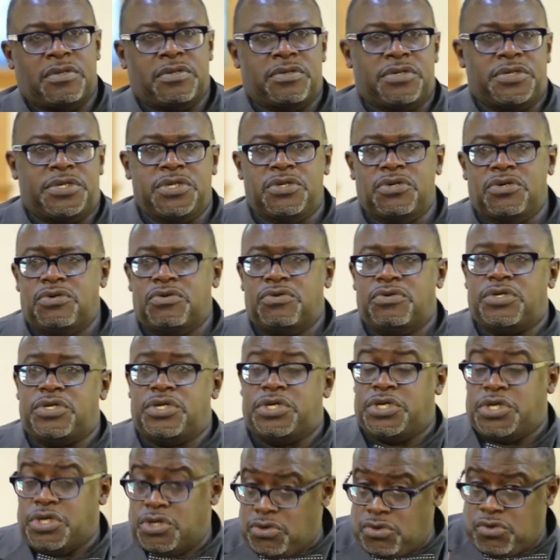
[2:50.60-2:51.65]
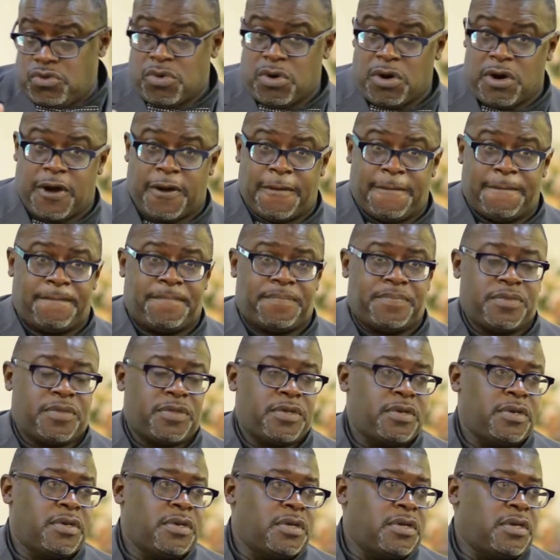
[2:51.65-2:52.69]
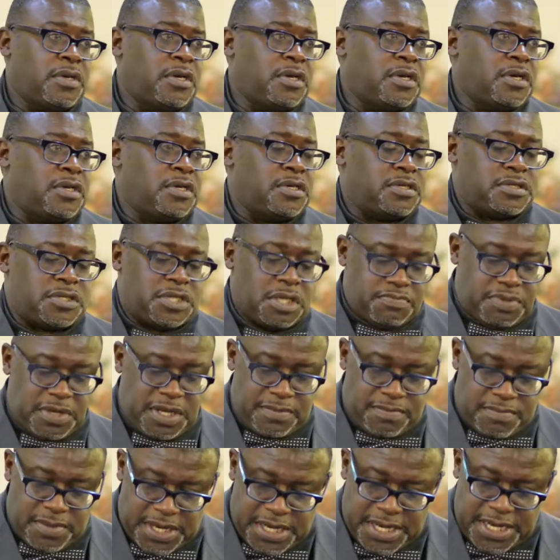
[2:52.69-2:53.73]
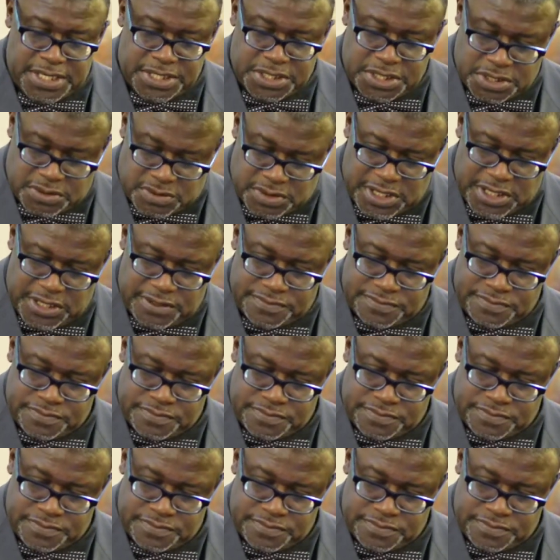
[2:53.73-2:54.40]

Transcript: Do you want to be made straight?